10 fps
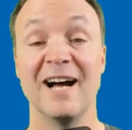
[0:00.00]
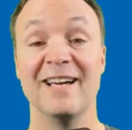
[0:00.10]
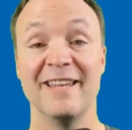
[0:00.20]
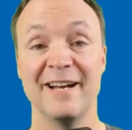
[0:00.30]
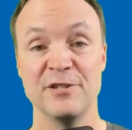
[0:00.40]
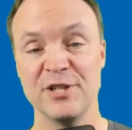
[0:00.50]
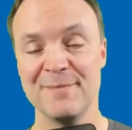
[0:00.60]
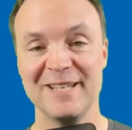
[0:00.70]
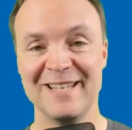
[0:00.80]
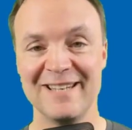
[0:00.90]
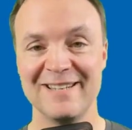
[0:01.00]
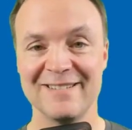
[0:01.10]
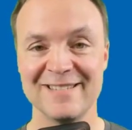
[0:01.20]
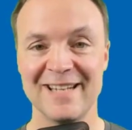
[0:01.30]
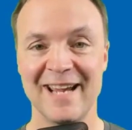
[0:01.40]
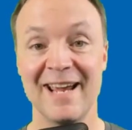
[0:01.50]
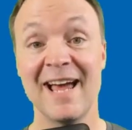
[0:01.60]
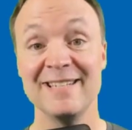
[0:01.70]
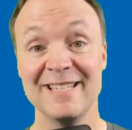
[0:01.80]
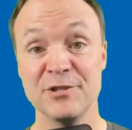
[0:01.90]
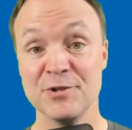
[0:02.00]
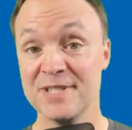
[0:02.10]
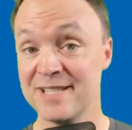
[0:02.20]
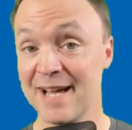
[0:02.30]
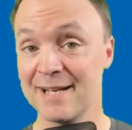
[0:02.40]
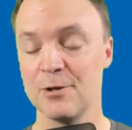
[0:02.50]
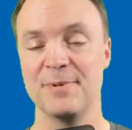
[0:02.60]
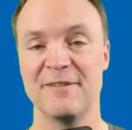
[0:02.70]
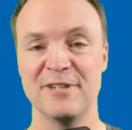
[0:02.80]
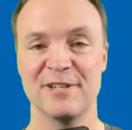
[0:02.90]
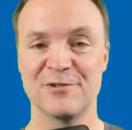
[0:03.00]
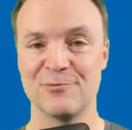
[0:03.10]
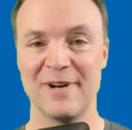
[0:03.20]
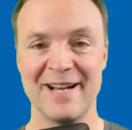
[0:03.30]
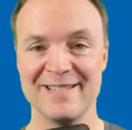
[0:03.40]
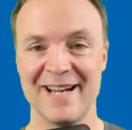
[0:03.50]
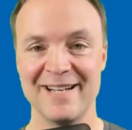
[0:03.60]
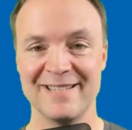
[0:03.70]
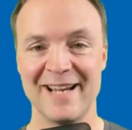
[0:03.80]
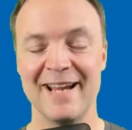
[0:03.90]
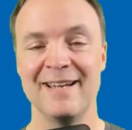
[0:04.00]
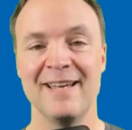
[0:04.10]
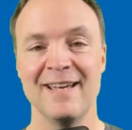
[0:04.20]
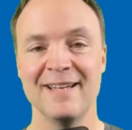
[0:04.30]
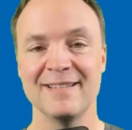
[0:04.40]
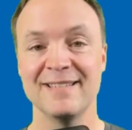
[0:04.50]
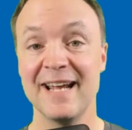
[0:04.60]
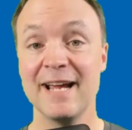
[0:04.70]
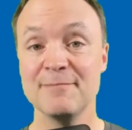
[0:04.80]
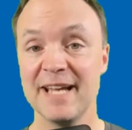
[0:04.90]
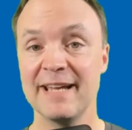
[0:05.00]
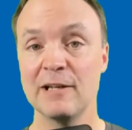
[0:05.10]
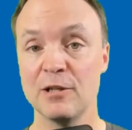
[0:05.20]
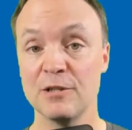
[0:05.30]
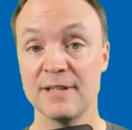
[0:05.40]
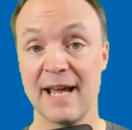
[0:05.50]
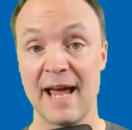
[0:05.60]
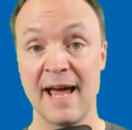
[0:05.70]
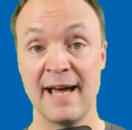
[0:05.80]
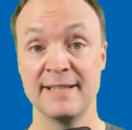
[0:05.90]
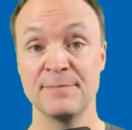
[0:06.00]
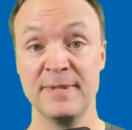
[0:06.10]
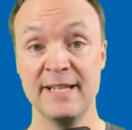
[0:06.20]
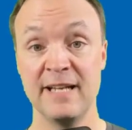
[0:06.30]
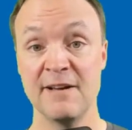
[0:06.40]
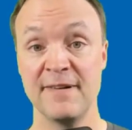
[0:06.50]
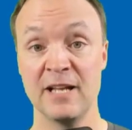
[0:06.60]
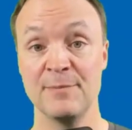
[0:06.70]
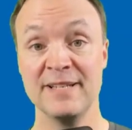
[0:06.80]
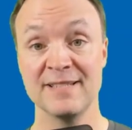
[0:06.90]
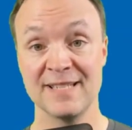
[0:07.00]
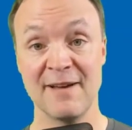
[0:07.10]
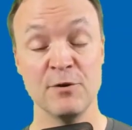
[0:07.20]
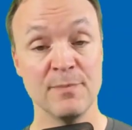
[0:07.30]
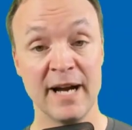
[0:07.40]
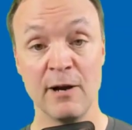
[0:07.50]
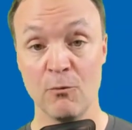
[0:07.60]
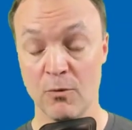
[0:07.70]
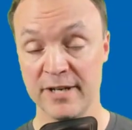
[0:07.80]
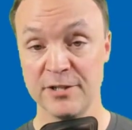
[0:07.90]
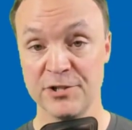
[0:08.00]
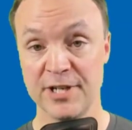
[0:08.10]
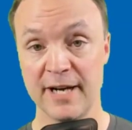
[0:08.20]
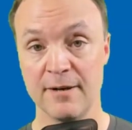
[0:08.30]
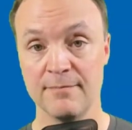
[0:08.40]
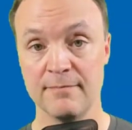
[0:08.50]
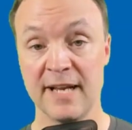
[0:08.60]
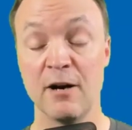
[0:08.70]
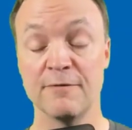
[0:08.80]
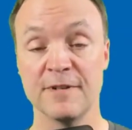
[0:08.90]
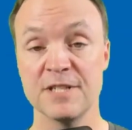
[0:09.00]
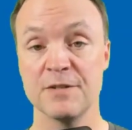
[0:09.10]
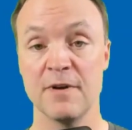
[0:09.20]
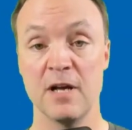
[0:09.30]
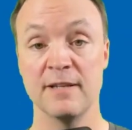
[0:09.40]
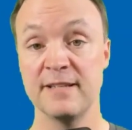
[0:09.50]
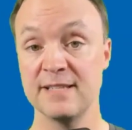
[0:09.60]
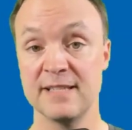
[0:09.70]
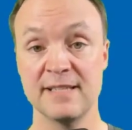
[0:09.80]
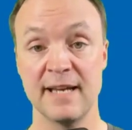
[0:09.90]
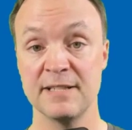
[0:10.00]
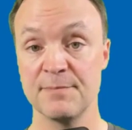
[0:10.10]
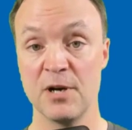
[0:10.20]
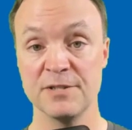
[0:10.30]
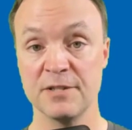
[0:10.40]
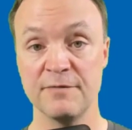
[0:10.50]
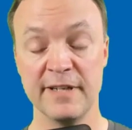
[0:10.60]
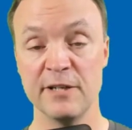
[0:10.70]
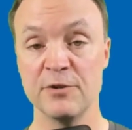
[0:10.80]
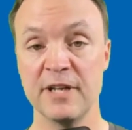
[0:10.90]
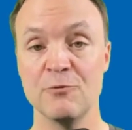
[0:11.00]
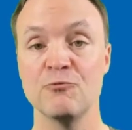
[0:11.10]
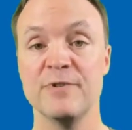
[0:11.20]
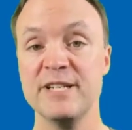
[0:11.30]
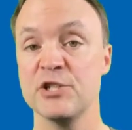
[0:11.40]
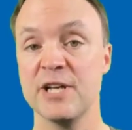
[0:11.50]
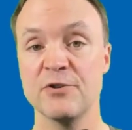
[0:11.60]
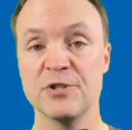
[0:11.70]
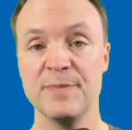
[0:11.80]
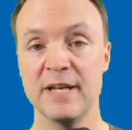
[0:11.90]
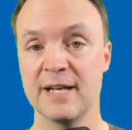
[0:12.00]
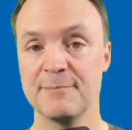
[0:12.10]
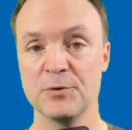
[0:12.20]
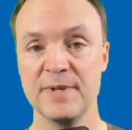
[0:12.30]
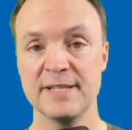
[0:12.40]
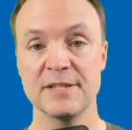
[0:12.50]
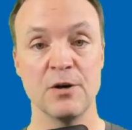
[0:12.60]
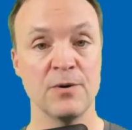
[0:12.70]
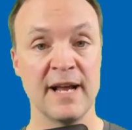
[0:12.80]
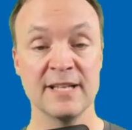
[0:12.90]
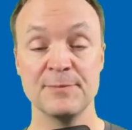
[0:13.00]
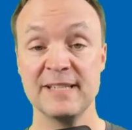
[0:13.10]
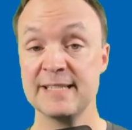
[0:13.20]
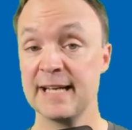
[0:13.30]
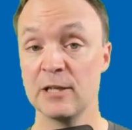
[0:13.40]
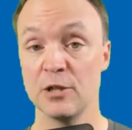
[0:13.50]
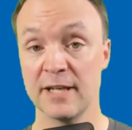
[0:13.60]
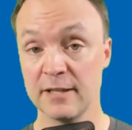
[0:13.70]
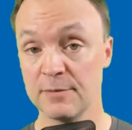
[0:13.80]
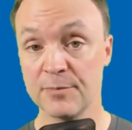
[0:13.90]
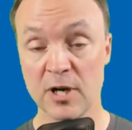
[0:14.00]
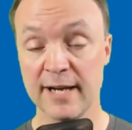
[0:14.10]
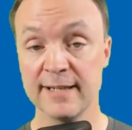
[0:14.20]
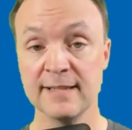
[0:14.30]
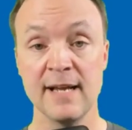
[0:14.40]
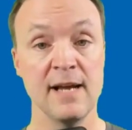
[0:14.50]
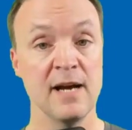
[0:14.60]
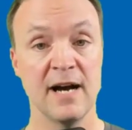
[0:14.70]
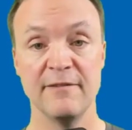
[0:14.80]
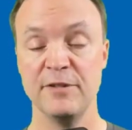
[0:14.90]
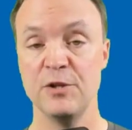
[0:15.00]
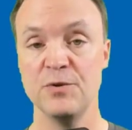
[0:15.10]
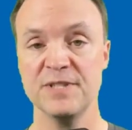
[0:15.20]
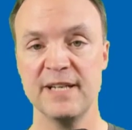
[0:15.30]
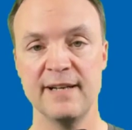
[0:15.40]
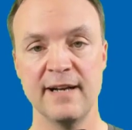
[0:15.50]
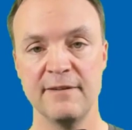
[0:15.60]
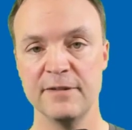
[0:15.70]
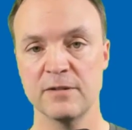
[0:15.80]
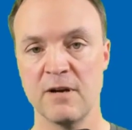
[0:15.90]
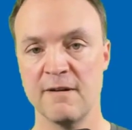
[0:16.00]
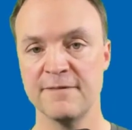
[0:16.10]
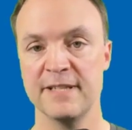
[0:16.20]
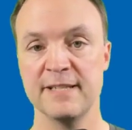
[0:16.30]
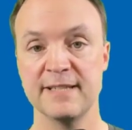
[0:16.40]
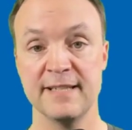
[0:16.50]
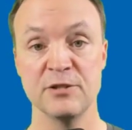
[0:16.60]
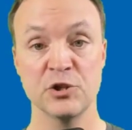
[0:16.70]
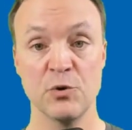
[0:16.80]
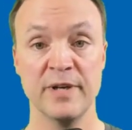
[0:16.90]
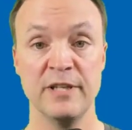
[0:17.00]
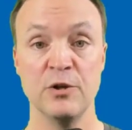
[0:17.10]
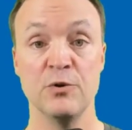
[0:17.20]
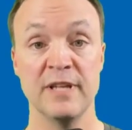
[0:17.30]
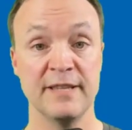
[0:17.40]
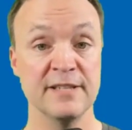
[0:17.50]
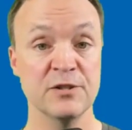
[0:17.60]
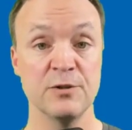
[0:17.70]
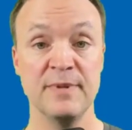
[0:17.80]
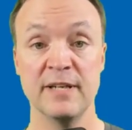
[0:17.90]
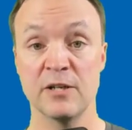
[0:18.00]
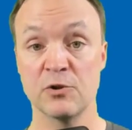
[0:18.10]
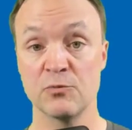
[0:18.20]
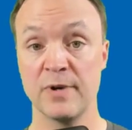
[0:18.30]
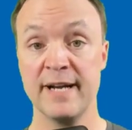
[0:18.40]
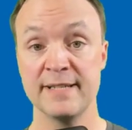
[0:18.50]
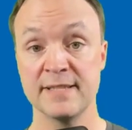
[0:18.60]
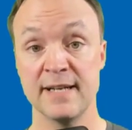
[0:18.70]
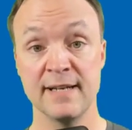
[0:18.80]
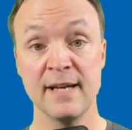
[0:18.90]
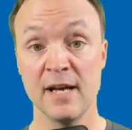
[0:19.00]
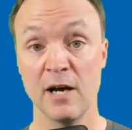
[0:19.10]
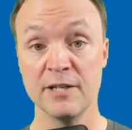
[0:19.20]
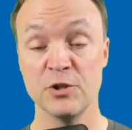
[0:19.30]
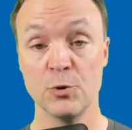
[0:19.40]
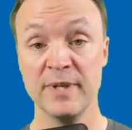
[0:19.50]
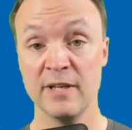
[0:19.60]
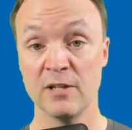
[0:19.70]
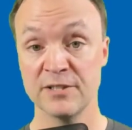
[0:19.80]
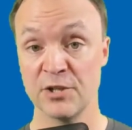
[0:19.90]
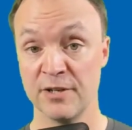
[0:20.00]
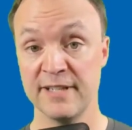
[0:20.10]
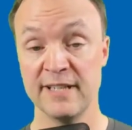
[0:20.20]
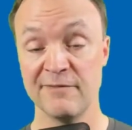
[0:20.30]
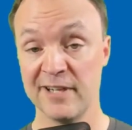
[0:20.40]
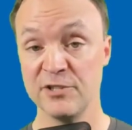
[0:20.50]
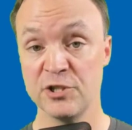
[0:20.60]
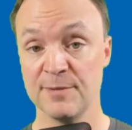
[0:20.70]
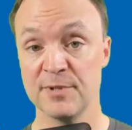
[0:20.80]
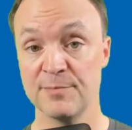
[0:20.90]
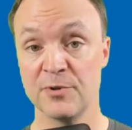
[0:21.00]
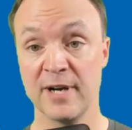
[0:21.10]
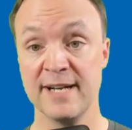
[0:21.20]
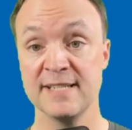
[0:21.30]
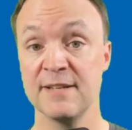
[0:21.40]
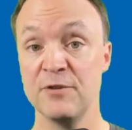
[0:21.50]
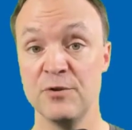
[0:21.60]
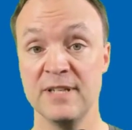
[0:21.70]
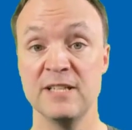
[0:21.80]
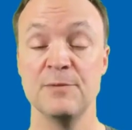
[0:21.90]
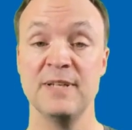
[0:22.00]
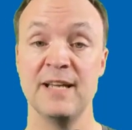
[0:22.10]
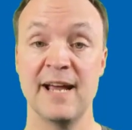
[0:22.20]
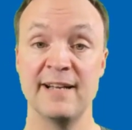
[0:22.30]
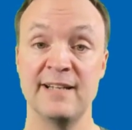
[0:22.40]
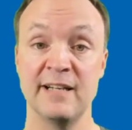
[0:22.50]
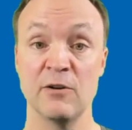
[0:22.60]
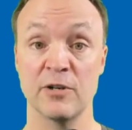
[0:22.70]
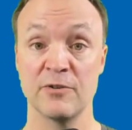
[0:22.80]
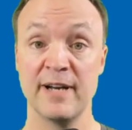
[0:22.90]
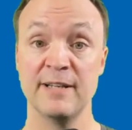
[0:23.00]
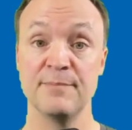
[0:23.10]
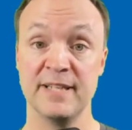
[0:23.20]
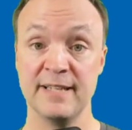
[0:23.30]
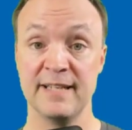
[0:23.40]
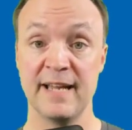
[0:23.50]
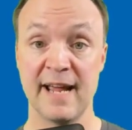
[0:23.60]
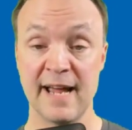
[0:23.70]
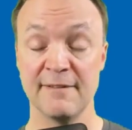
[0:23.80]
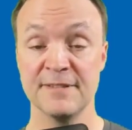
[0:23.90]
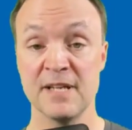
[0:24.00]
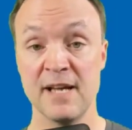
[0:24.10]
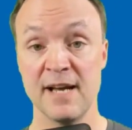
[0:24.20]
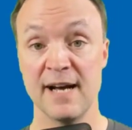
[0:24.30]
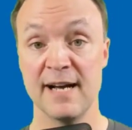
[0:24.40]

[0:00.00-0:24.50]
Hi there, Jamie Keet here today at Teachers Tech. Hope you're having a great day today. Today I'm taking a look at PDF Element 7 by Wondershare. Now, first of all, this is a sponsored video. They reached out to me a couple of weeks ago and asked me to take a look at their product. I've used it and I feel confident in showing you that this could be a great uh, Adobe alternative at a cheaper price if you need to be editing or creating PDFs,